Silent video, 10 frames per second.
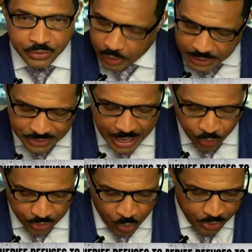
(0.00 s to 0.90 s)
So he's not
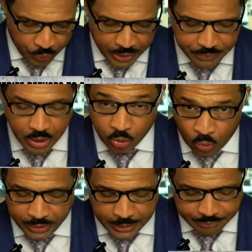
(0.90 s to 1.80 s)
gonna go anywhere,
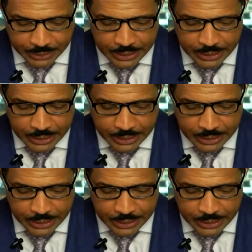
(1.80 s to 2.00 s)
according to him.